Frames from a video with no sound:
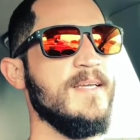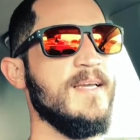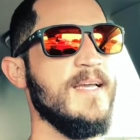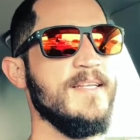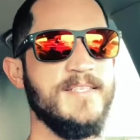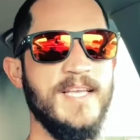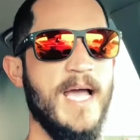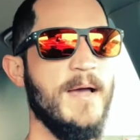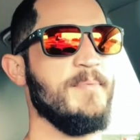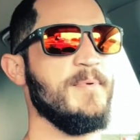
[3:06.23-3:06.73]

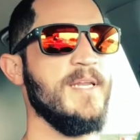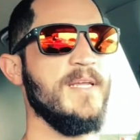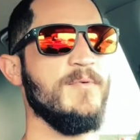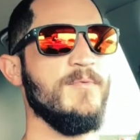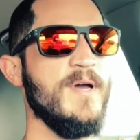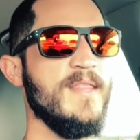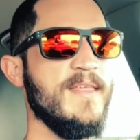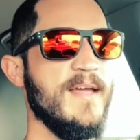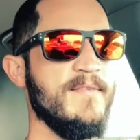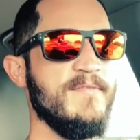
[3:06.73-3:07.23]
it's happening
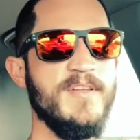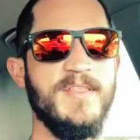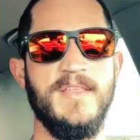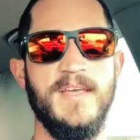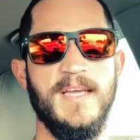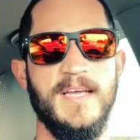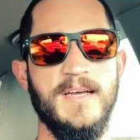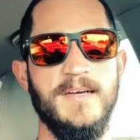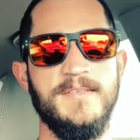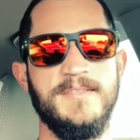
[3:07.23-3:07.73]
with
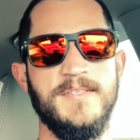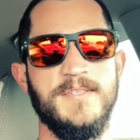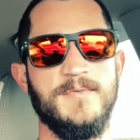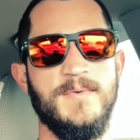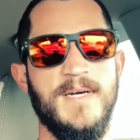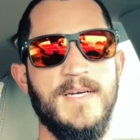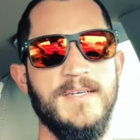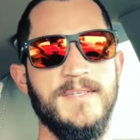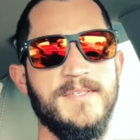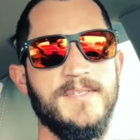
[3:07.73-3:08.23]
everything else as
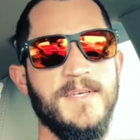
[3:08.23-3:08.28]
well.